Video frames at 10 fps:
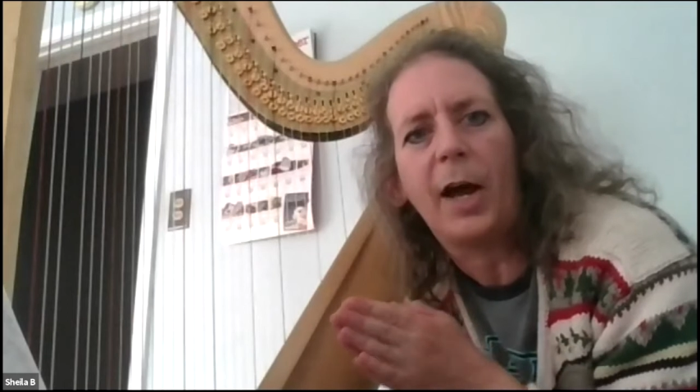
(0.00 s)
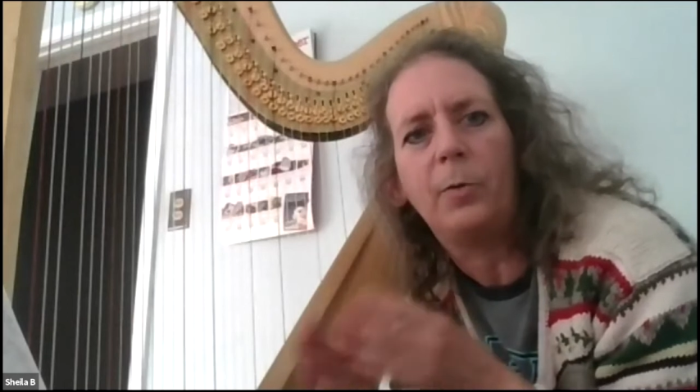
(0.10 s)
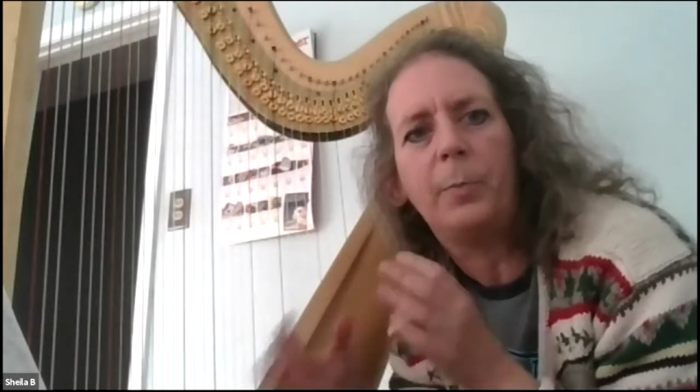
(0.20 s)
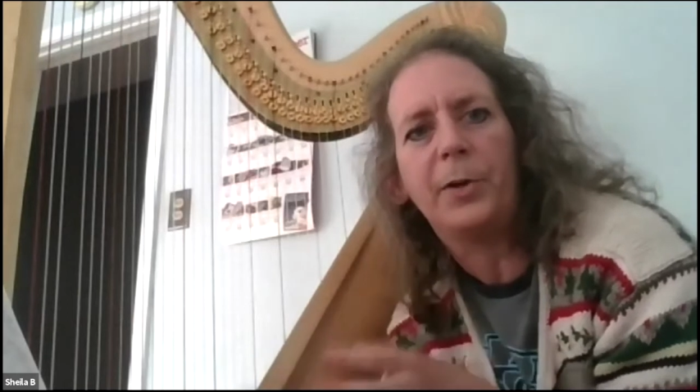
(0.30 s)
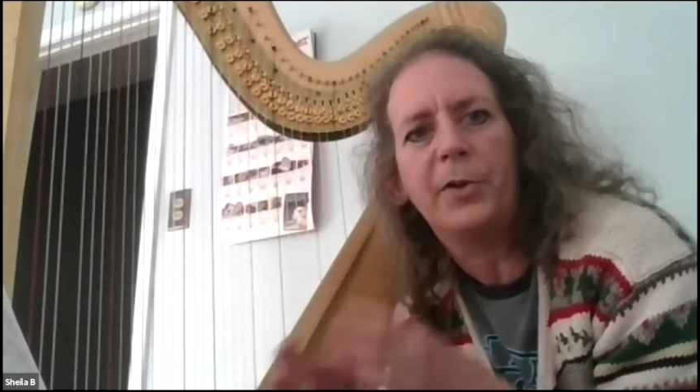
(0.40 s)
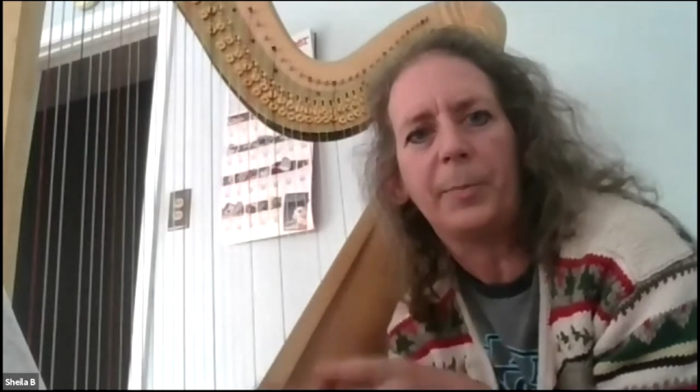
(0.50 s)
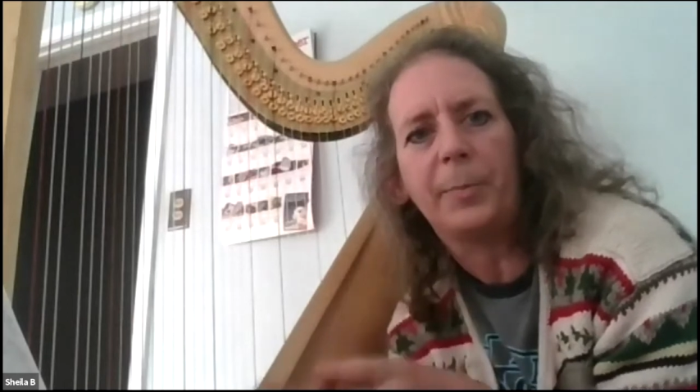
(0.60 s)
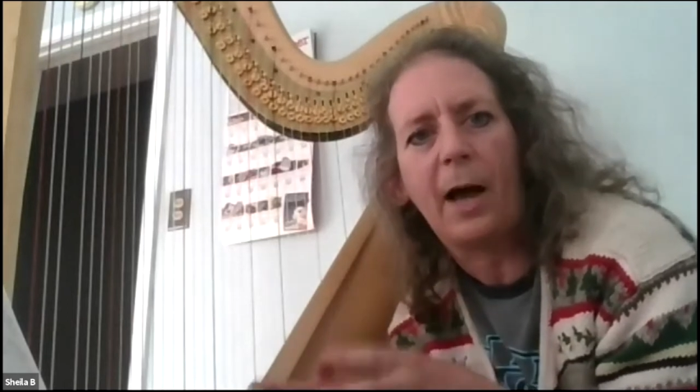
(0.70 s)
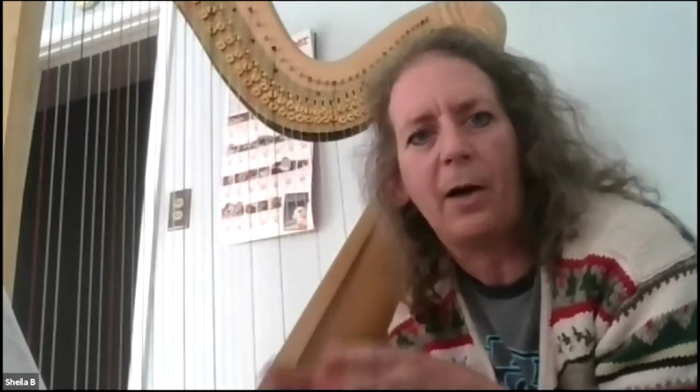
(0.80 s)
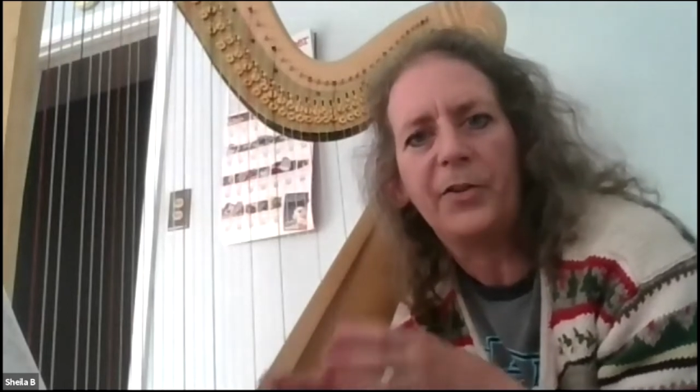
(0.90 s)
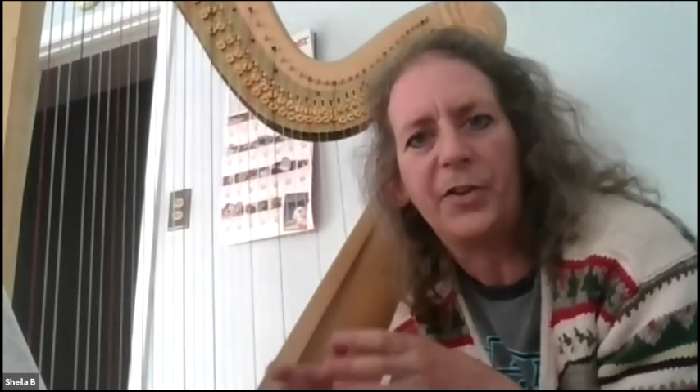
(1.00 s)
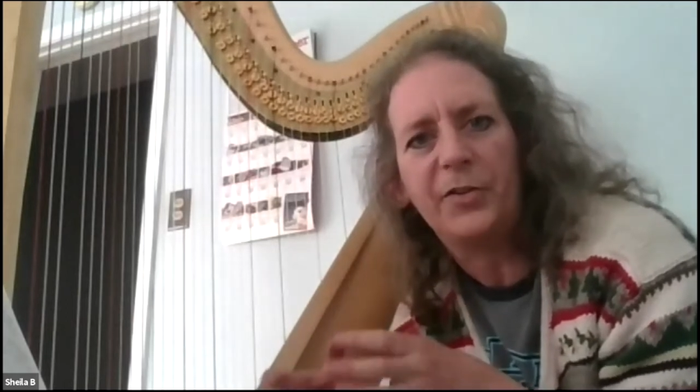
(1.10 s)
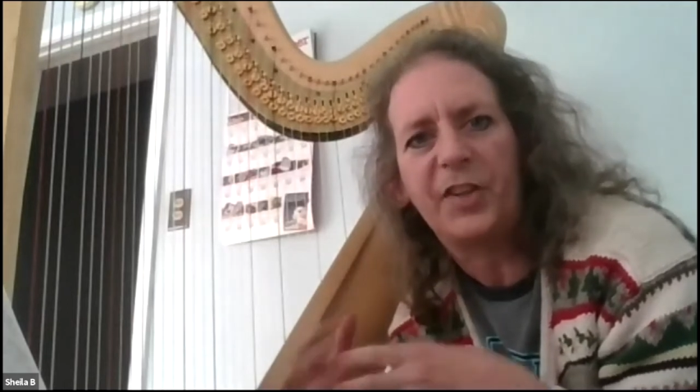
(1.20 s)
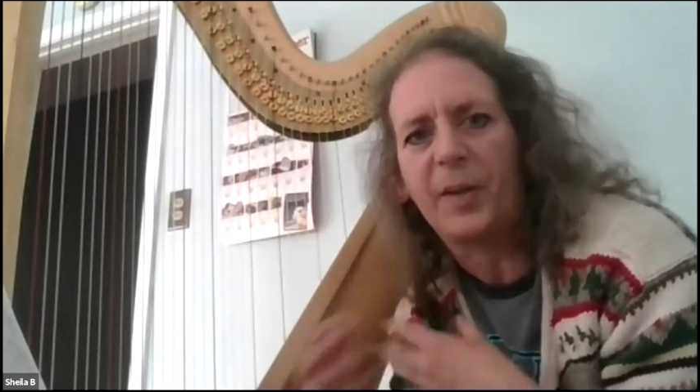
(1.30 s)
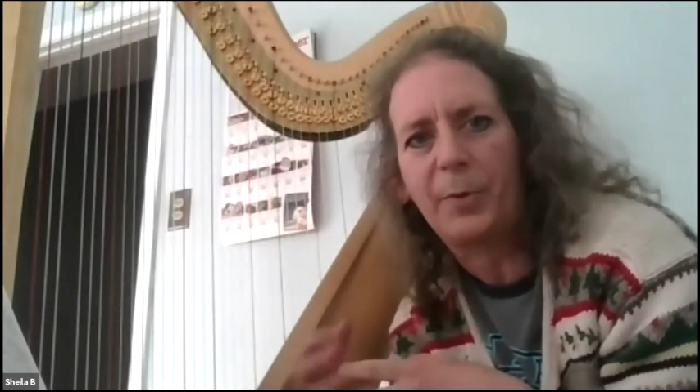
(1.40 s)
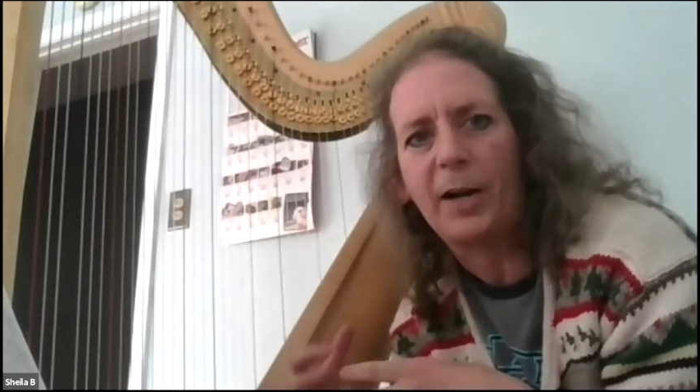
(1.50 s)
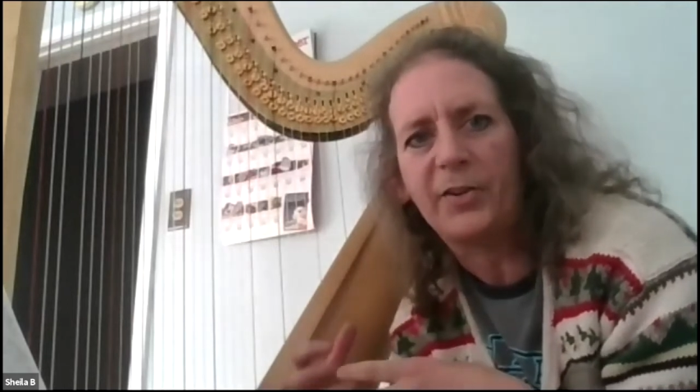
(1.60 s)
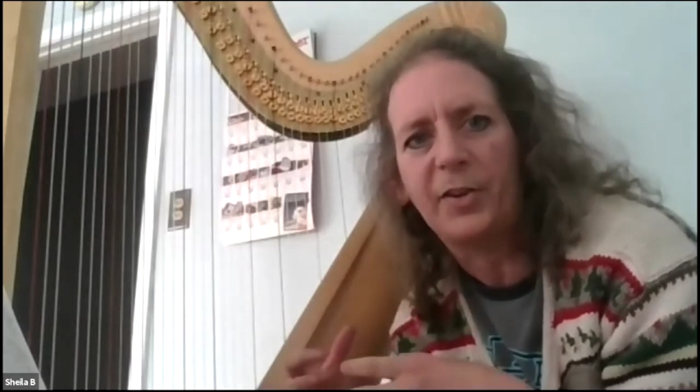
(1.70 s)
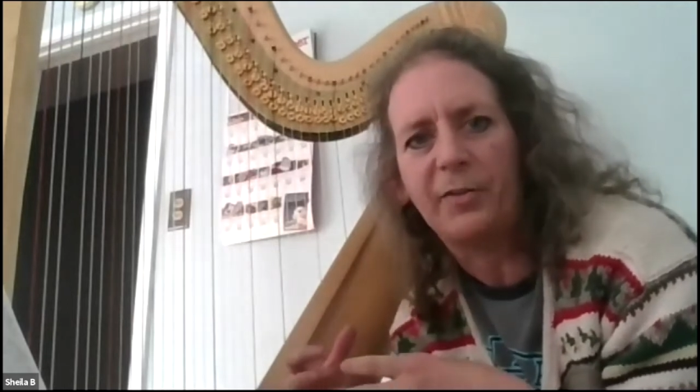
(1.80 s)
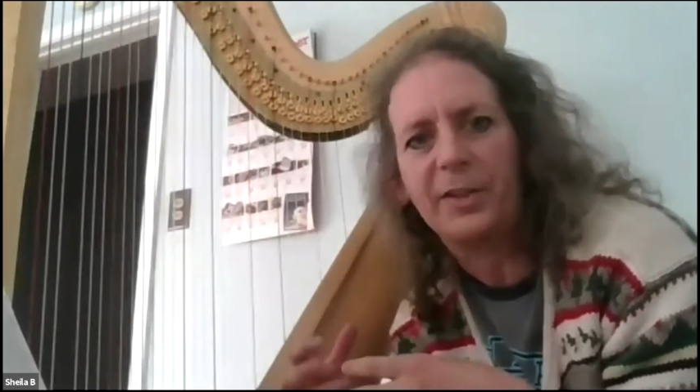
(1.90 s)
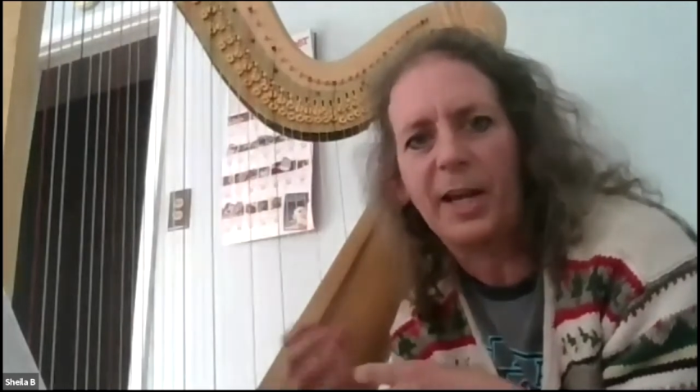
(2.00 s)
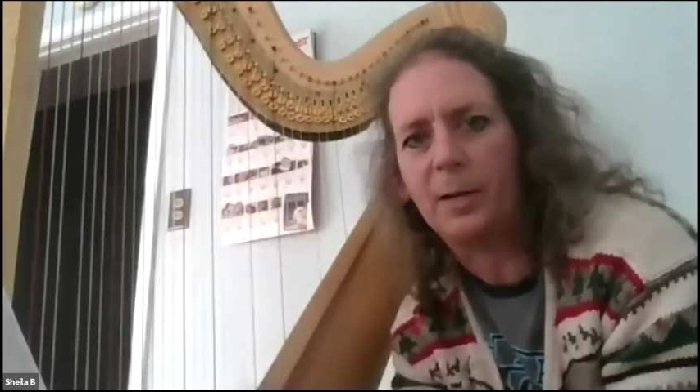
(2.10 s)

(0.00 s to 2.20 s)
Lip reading: I will build up calluses because I practice every day.